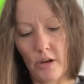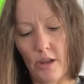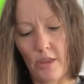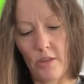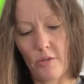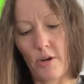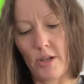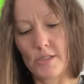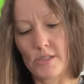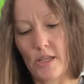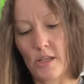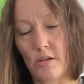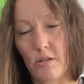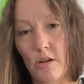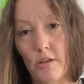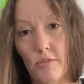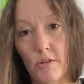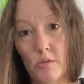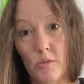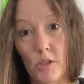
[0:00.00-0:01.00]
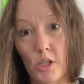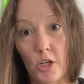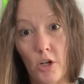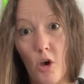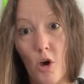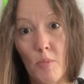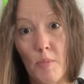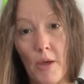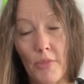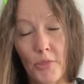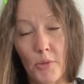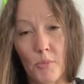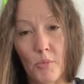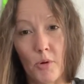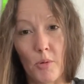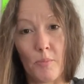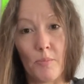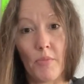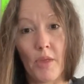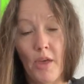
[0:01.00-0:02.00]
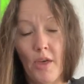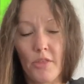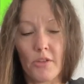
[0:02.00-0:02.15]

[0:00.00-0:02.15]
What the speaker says: Otherwise, they don't even really know about the room.